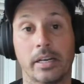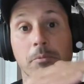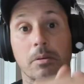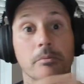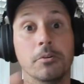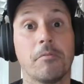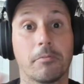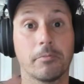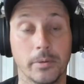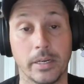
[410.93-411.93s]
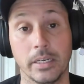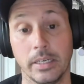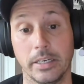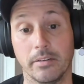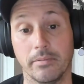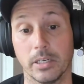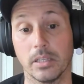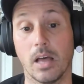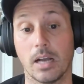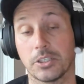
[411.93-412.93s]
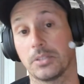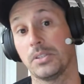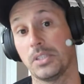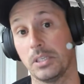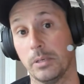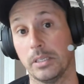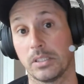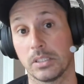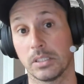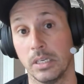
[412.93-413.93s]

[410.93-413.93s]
and we move through it in a very logical sequence.